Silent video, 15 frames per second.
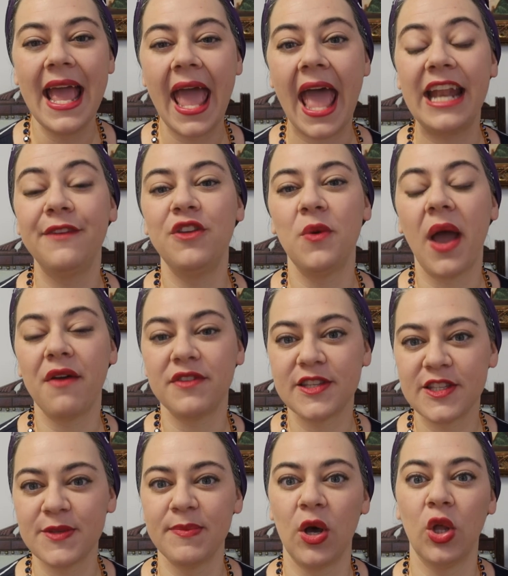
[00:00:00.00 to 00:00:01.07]
And if you have a
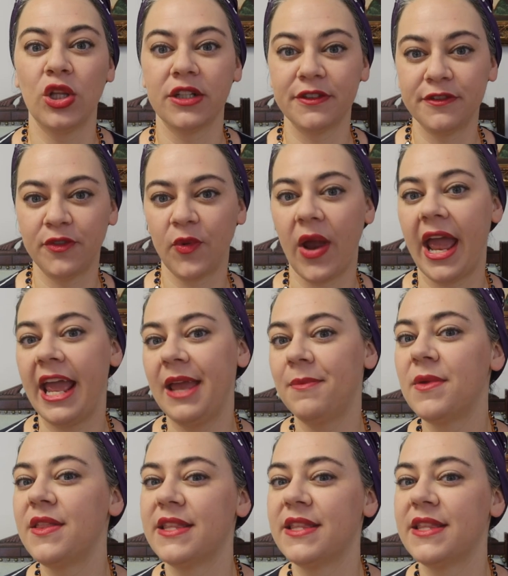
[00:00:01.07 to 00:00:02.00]
smaller frame,